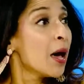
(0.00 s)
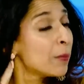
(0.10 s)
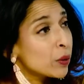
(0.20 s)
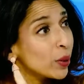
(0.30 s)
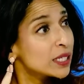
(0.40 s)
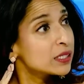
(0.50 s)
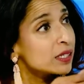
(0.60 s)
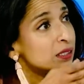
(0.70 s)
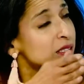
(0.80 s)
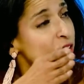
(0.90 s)
But what it
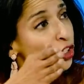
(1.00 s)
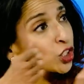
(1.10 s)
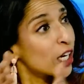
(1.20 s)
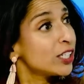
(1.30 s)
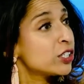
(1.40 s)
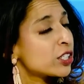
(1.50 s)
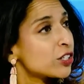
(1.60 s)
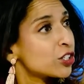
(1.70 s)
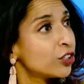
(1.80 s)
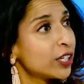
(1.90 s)
does is it changes our
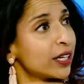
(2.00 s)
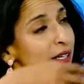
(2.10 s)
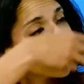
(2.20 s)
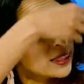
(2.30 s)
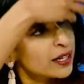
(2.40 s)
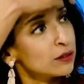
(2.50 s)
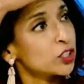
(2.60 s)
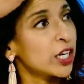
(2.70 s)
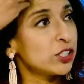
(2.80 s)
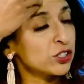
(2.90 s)
circuit. It then
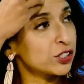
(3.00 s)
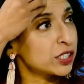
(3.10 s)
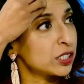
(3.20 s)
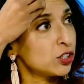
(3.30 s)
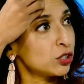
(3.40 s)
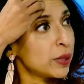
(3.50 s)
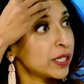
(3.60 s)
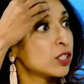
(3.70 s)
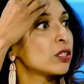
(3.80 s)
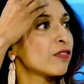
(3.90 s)
changes our decision
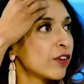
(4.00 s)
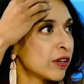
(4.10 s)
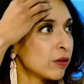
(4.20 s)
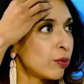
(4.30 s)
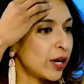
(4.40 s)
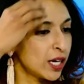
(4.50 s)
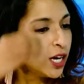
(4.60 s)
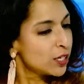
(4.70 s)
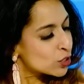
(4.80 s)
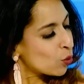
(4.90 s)
making to the front of the brain. Mm -hmm.